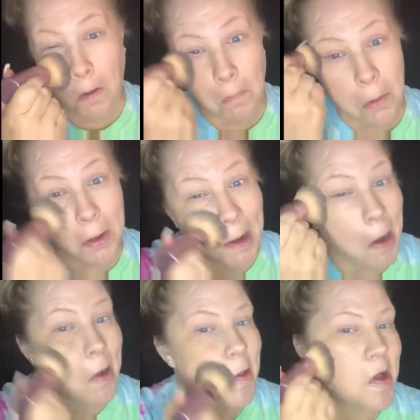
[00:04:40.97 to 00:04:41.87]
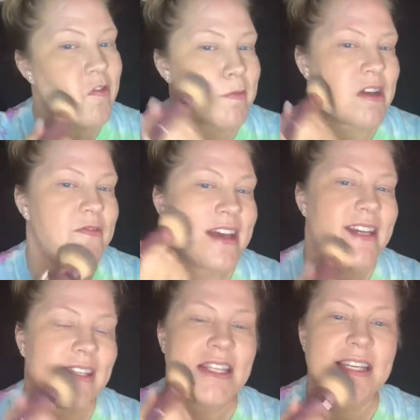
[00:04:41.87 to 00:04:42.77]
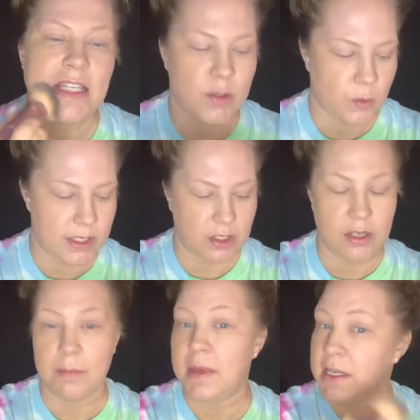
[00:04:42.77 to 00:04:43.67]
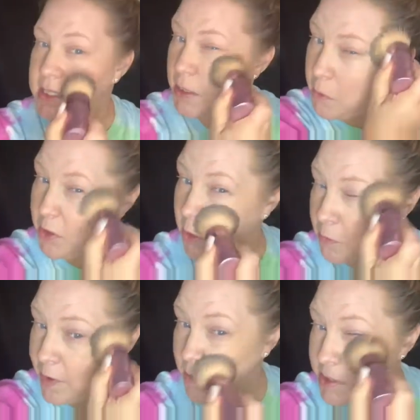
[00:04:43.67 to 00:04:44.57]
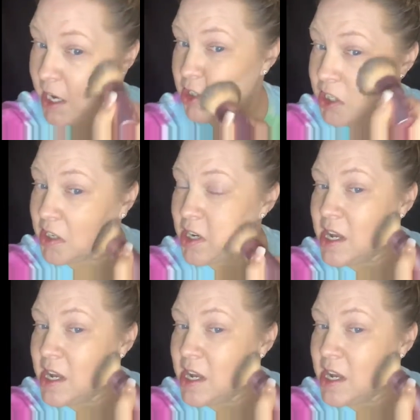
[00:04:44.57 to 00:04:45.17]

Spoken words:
put it all over my face. This is what's going to mix in with your foundation.